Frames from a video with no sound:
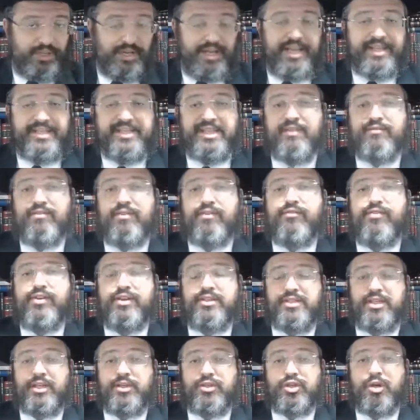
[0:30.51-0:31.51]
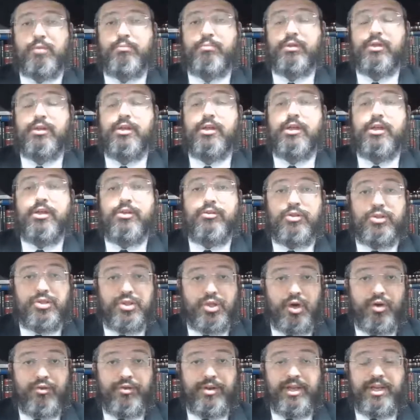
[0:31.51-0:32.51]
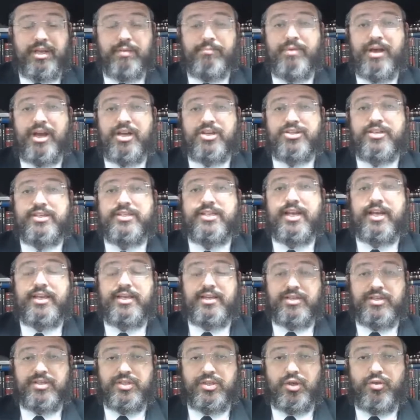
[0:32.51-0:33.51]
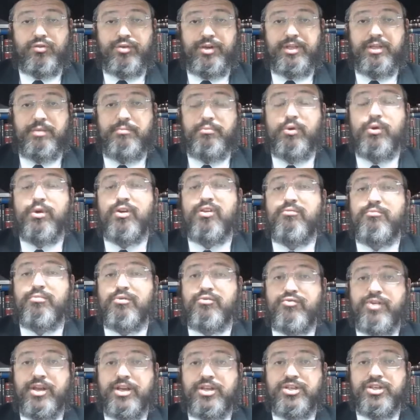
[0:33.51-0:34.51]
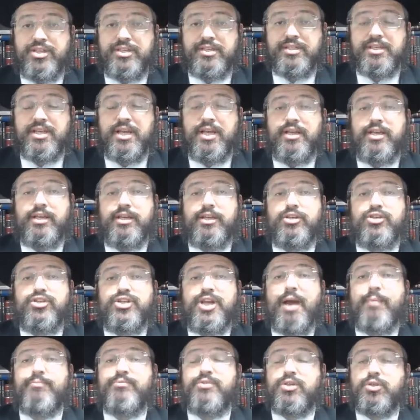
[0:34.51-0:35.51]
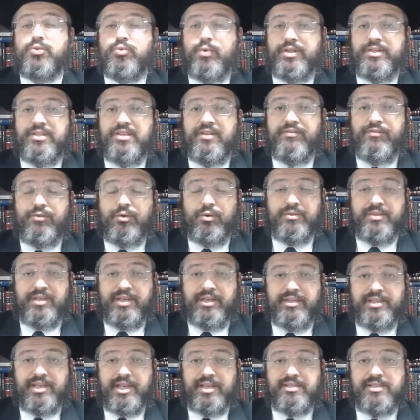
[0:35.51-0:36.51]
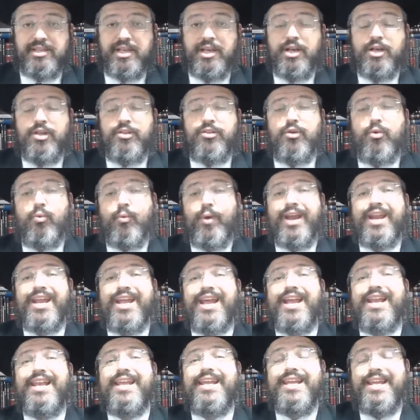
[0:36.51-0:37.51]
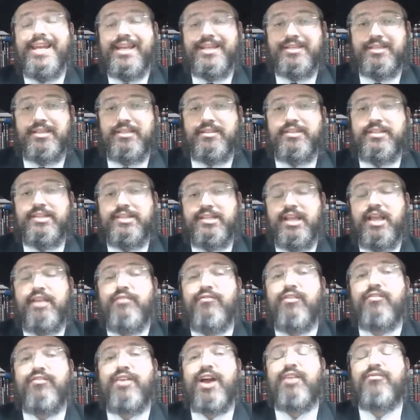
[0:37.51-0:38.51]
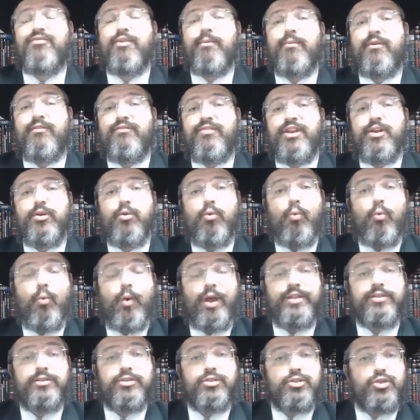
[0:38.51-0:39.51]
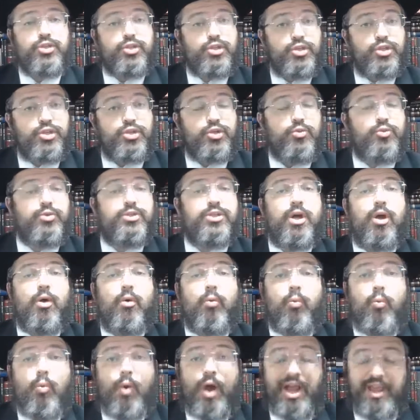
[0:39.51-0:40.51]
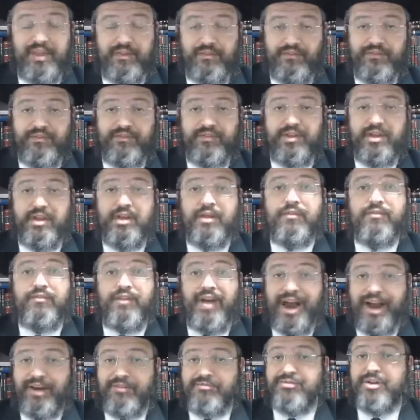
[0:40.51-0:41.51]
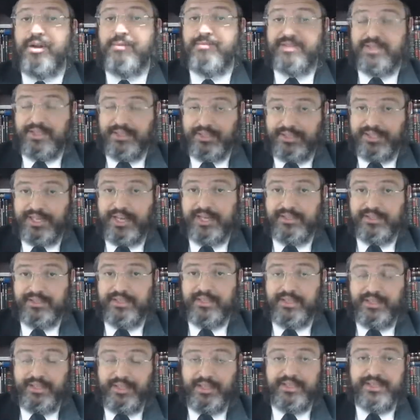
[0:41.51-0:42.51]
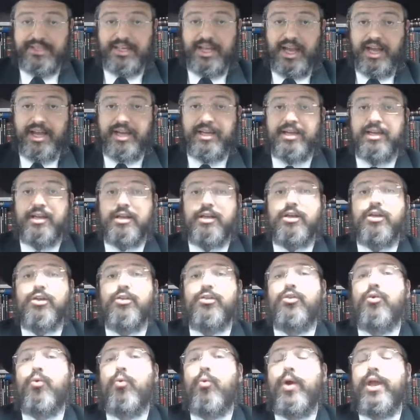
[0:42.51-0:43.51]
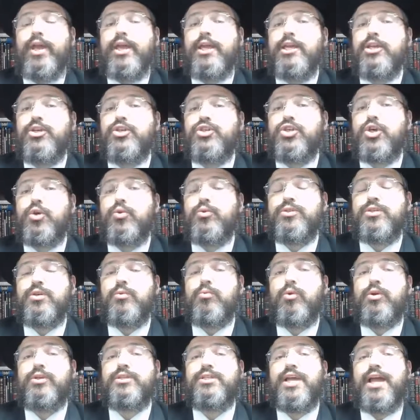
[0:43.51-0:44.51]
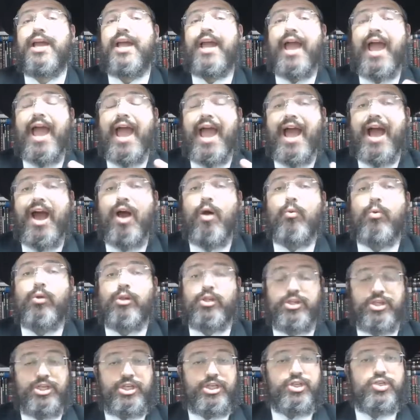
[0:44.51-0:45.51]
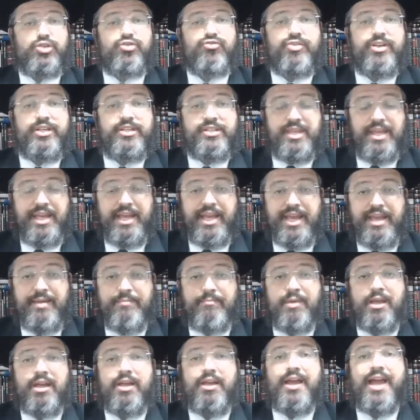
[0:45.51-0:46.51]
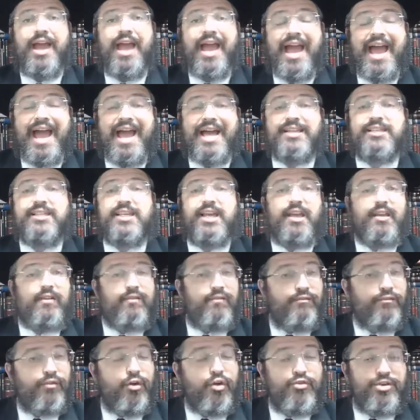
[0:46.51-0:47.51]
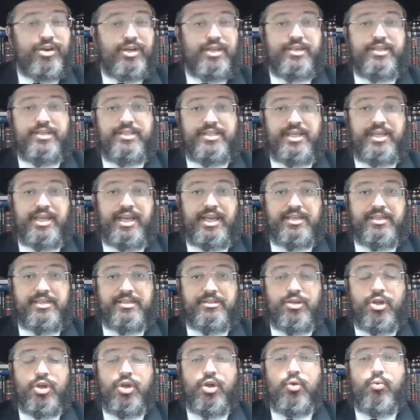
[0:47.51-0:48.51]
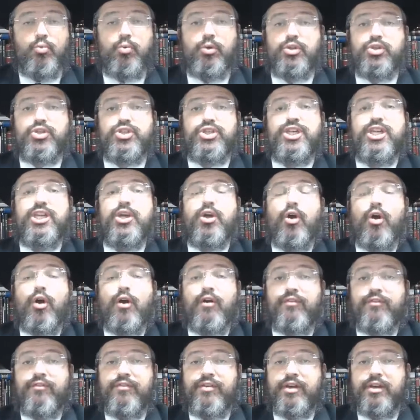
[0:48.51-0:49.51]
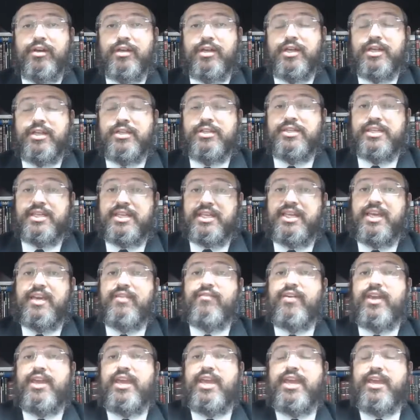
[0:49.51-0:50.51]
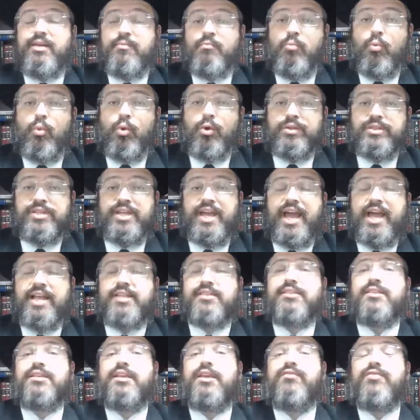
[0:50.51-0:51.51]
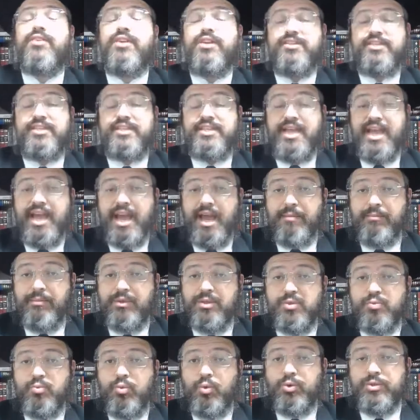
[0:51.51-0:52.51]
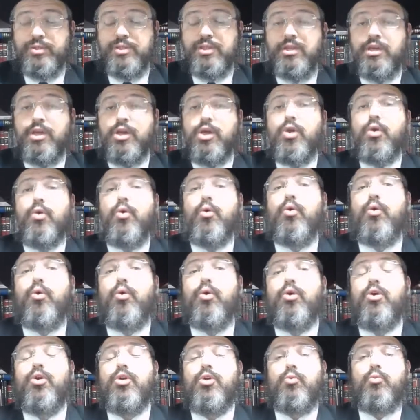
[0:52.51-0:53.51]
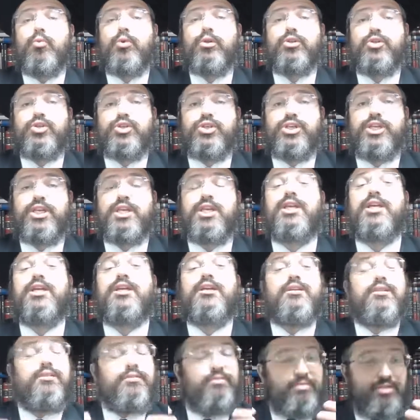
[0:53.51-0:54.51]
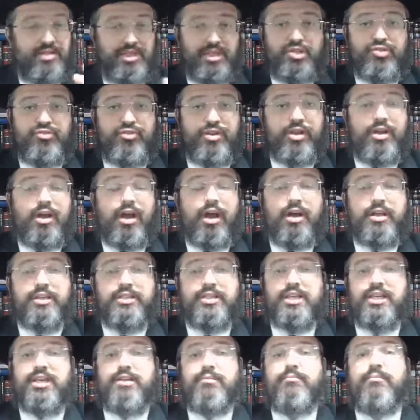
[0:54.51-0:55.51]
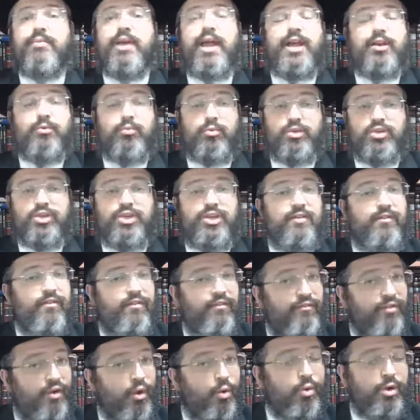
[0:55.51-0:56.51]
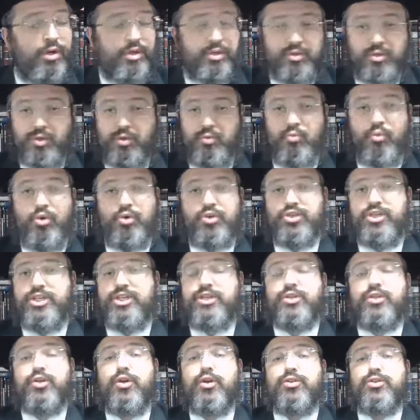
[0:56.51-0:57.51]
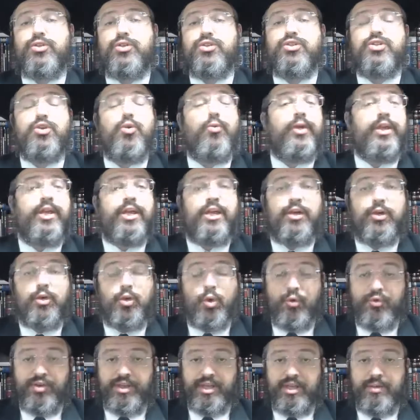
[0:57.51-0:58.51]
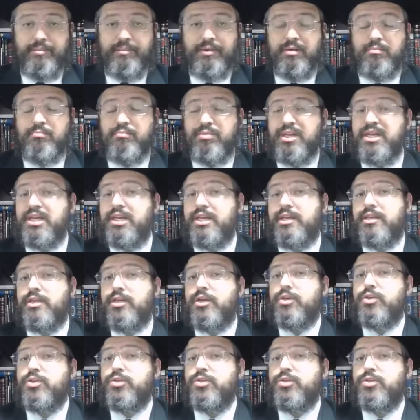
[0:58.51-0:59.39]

Let's give the first example. The Torah in Pashas Chayei Sarah, in the book of Bereshis, in chapter 24, tells us that when Eliezer, the slave of Avram Avinu, went to choose a wife for Avram's son Yitzchak, the way he chose her was, how will she treat him as a foreigner, as a guest? Will she offer to give him water and to give his camels water, or will she disregards him and will she focus on what she's got to do, ignoring him completely?